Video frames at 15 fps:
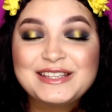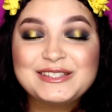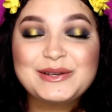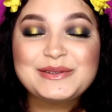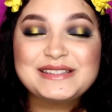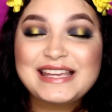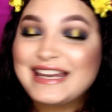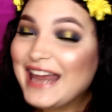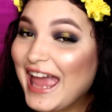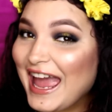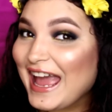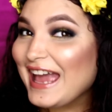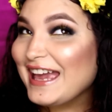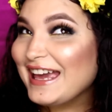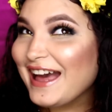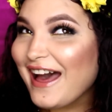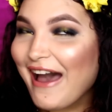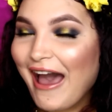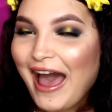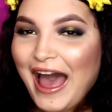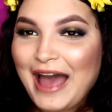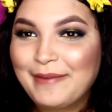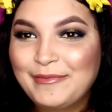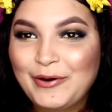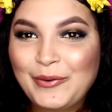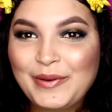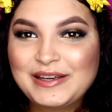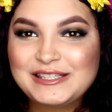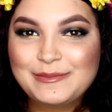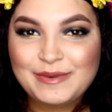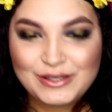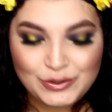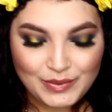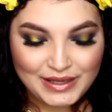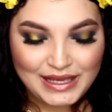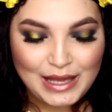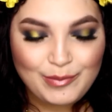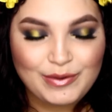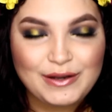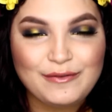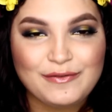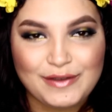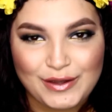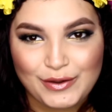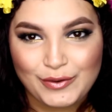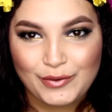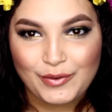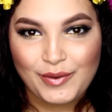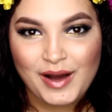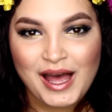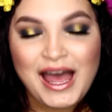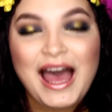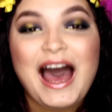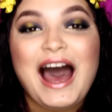So today I'm going to be doing a review